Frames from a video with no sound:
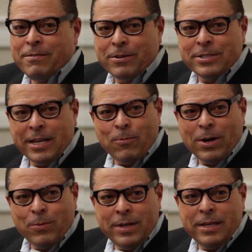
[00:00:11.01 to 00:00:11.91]
First, Ann, why
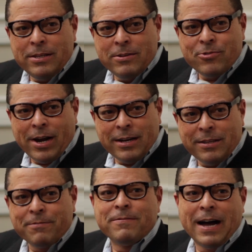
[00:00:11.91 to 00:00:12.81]
don't we try to
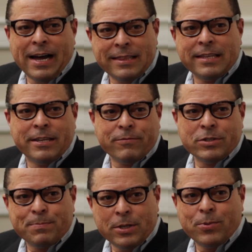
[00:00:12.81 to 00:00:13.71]
define the
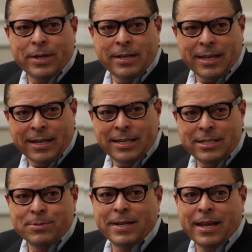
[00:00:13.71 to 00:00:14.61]
difference between an
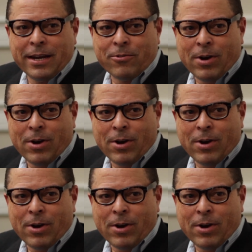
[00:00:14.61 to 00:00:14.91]
easement and a